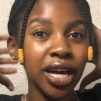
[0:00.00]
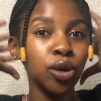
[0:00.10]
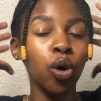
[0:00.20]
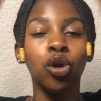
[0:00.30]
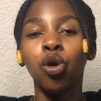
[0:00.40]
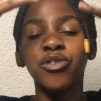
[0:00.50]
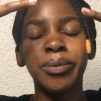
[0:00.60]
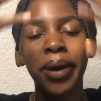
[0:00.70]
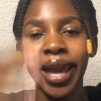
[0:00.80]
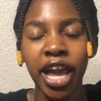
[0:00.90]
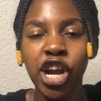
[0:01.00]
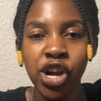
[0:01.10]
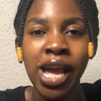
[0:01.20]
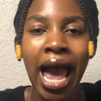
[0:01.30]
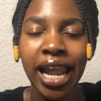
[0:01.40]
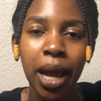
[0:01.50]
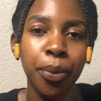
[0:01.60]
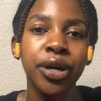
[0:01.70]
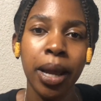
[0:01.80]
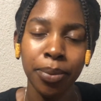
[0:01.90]
that all over my hair, and I
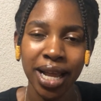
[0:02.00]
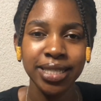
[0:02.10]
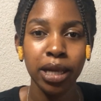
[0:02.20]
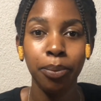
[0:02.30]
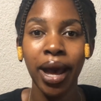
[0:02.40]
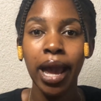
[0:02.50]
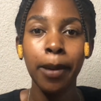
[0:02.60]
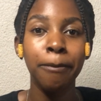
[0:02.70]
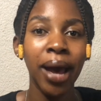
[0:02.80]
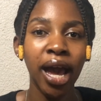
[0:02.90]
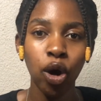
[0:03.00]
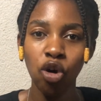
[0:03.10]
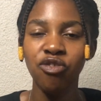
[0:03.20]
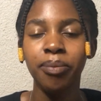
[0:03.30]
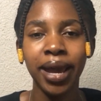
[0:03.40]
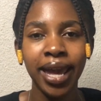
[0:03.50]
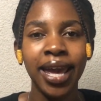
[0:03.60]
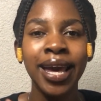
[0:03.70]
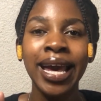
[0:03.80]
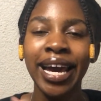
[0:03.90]
put a plastic bag back over my hair
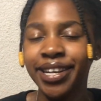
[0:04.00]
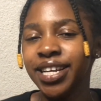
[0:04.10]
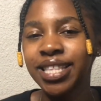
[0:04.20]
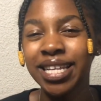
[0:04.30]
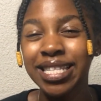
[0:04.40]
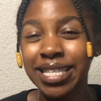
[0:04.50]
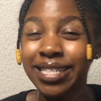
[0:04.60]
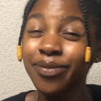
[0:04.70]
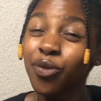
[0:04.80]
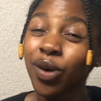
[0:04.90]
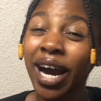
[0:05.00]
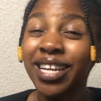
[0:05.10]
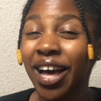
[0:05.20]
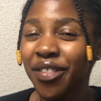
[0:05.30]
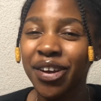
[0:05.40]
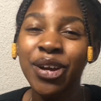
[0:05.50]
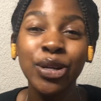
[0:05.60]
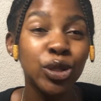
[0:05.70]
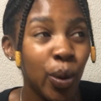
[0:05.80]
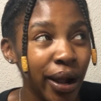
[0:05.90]
and let that sit for another
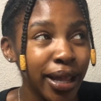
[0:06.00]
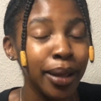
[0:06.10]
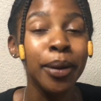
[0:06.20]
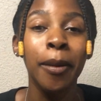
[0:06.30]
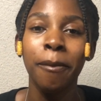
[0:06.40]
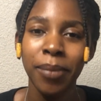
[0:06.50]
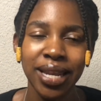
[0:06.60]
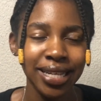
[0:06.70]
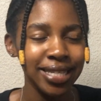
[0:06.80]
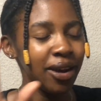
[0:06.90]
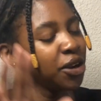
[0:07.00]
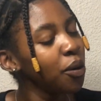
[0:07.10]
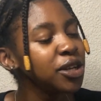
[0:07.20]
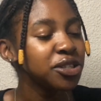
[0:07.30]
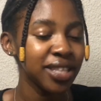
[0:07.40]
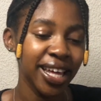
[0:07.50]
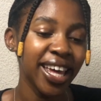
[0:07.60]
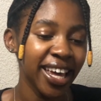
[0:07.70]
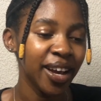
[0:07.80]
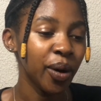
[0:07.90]
20 minutes. Now I know what you're
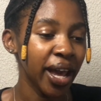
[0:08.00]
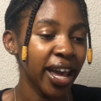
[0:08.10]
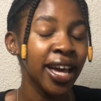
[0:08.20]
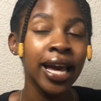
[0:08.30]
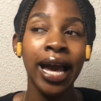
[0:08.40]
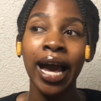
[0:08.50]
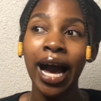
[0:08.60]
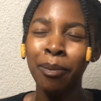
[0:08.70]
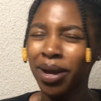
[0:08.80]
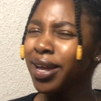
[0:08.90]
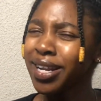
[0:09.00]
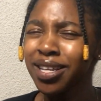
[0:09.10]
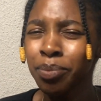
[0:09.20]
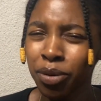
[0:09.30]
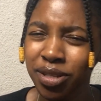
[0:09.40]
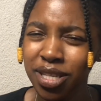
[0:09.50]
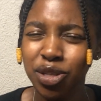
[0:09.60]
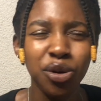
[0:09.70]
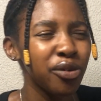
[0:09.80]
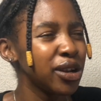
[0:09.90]
thinking. Okay, I'm adding another process
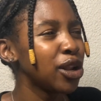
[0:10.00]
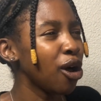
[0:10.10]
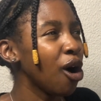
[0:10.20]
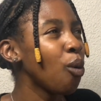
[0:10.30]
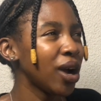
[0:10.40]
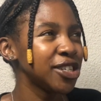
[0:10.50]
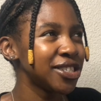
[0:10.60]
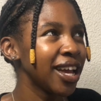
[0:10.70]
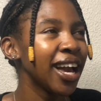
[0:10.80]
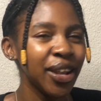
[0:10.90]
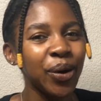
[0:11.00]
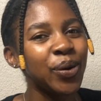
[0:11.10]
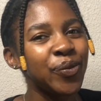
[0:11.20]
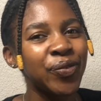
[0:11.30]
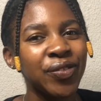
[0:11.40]
to a already long wash day. I know.